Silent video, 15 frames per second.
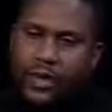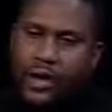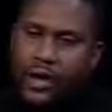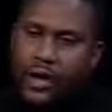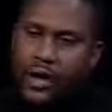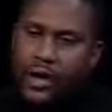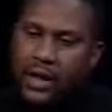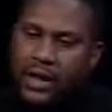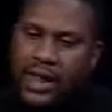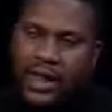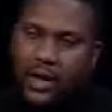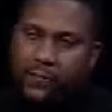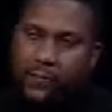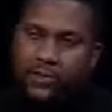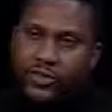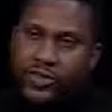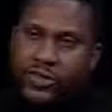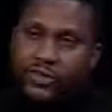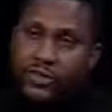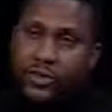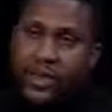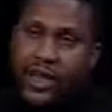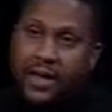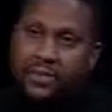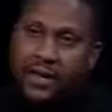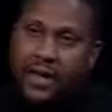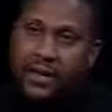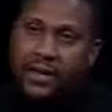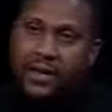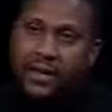Uh, a lot of Air Force kids don't have
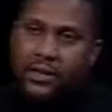that.